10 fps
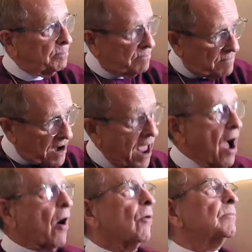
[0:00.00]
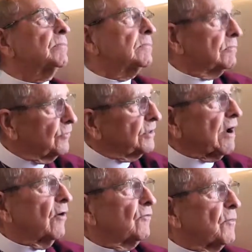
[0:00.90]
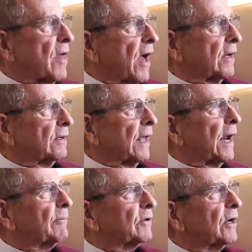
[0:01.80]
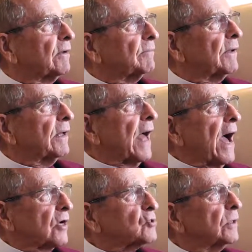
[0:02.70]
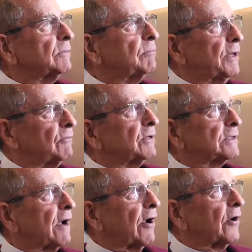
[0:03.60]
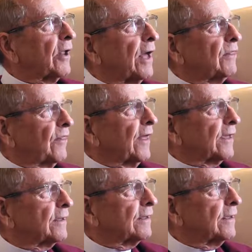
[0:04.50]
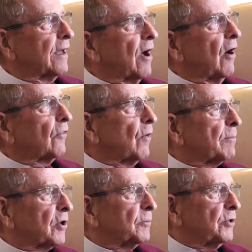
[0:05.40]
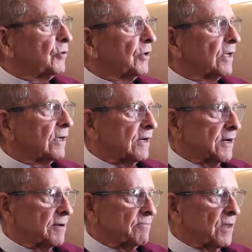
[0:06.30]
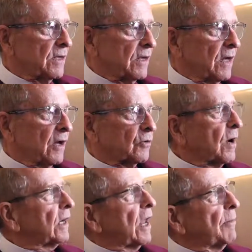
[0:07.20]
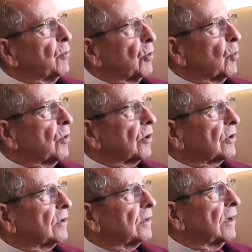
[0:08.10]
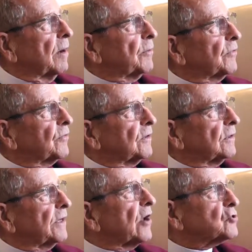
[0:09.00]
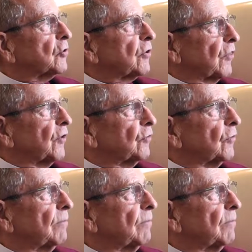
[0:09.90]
now retired from that. And I'm going to actually be retired, I think, although I'm going to be doing um, uh, quite a lot more work up at the National Cathedral.